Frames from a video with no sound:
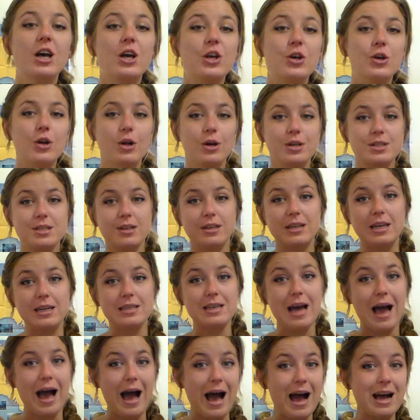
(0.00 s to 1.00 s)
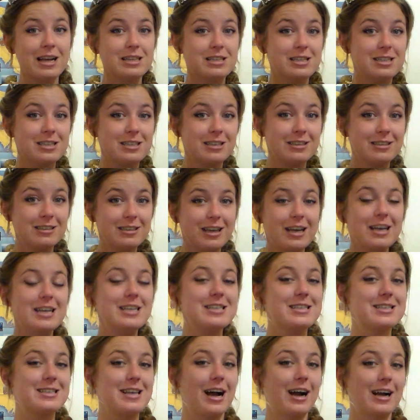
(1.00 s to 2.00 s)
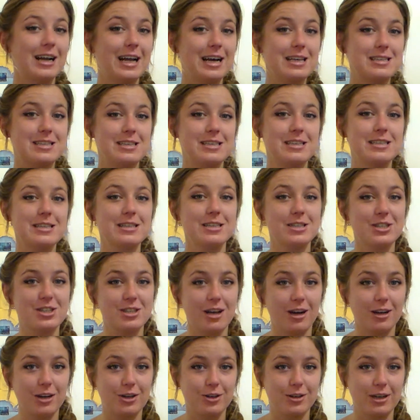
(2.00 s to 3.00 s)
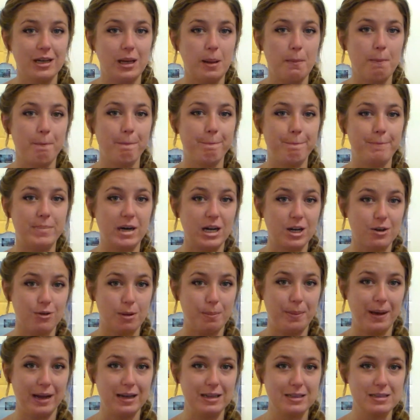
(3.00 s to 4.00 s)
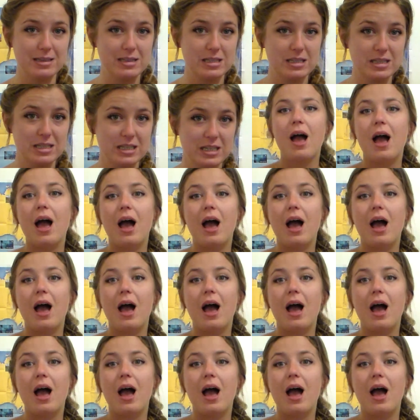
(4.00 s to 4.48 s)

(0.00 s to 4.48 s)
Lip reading: You'll also need a hat, sunglasses, sun cream, bug repellent,